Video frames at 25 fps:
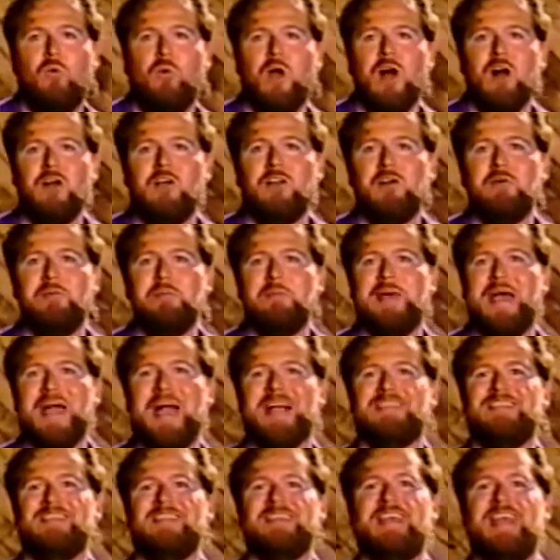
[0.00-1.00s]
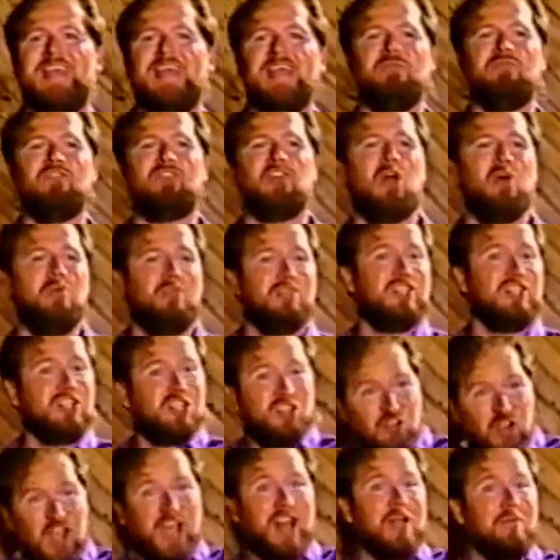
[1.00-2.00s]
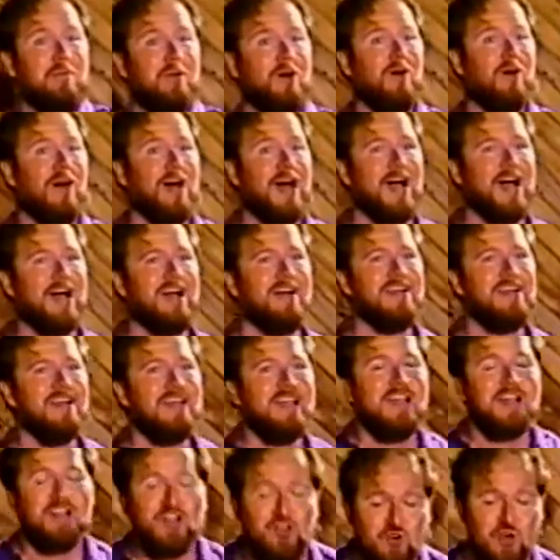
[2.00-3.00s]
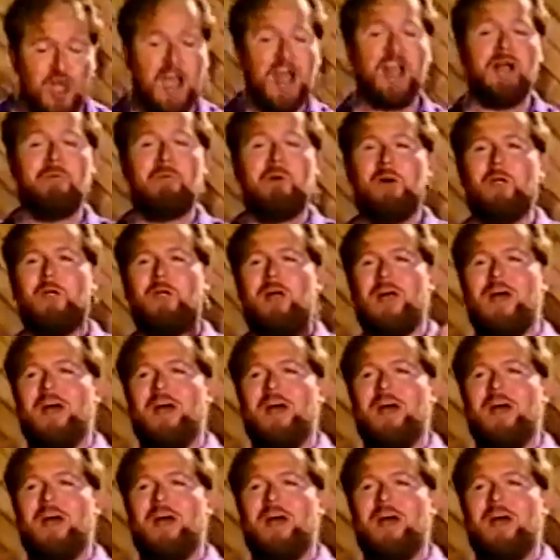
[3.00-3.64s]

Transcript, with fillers: Welcome back to Game Show. It was incredible, huh? Incredible!